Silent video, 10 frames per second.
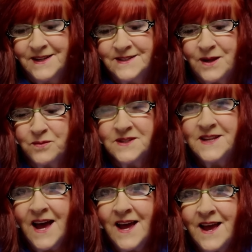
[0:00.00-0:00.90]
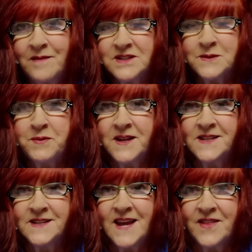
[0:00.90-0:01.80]
So today I'm just putting
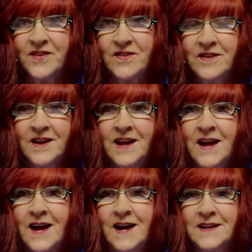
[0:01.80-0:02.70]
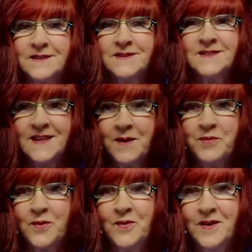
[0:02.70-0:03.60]
together a
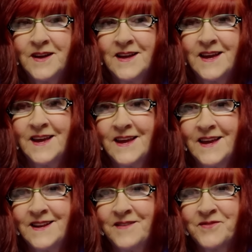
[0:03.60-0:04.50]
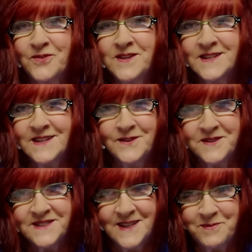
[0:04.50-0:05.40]
simple, and if Teresa can do
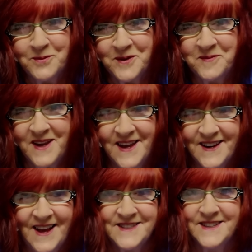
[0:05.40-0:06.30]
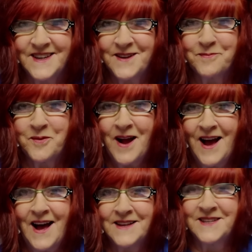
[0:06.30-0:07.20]
a simple one, man, I should get a
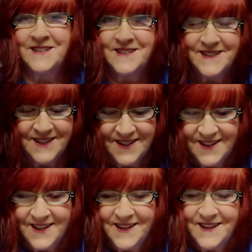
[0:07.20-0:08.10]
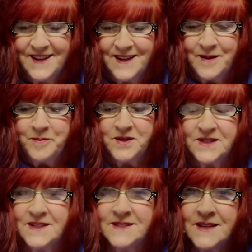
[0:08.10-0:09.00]
prize. But
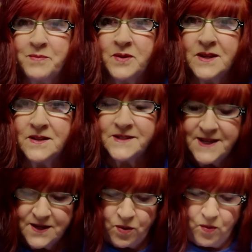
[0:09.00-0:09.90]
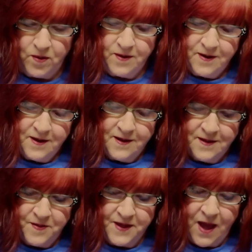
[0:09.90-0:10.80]
just a simple little decor
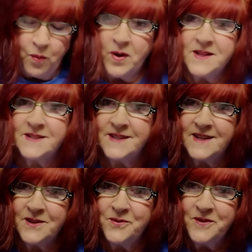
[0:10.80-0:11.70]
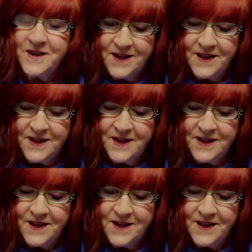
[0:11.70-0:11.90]
thing I wanted to do.